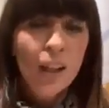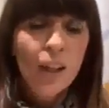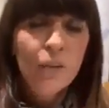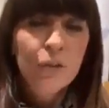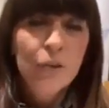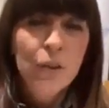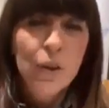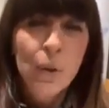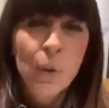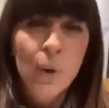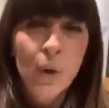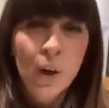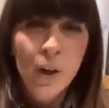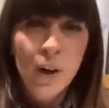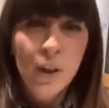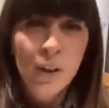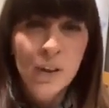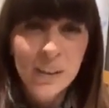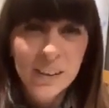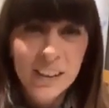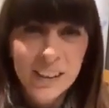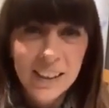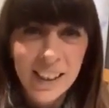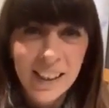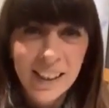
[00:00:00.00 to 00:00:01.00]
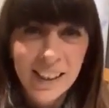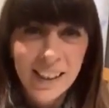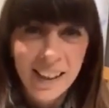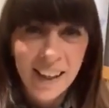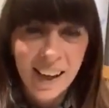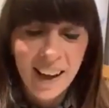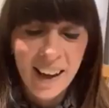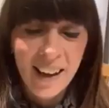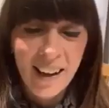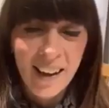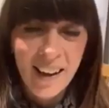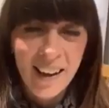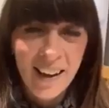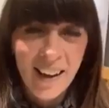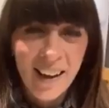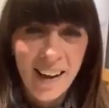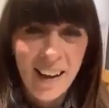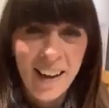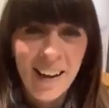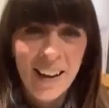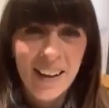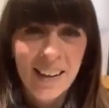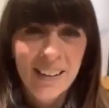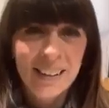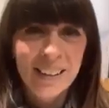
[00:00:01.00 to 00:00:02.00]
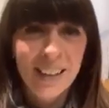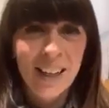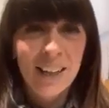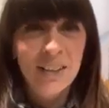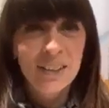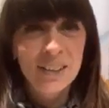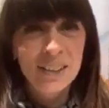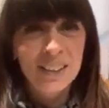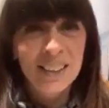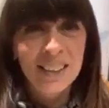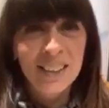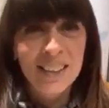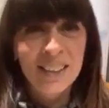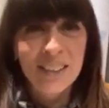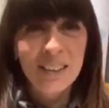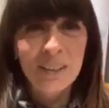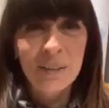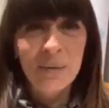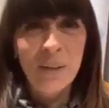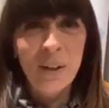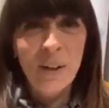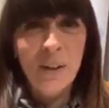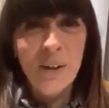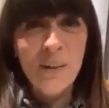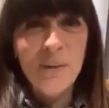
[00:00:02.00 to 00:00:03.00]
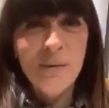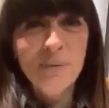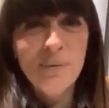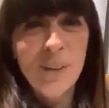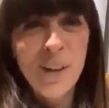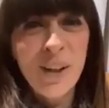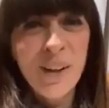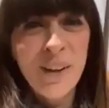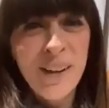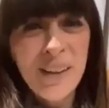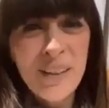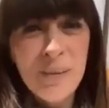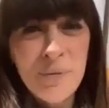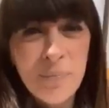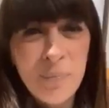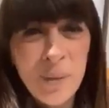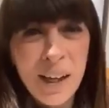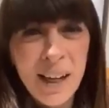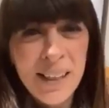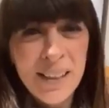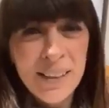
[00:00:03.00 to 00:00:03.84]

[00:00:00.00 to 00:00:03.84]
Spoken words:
love to you all, take care, and I'll see you tomorrow. All right,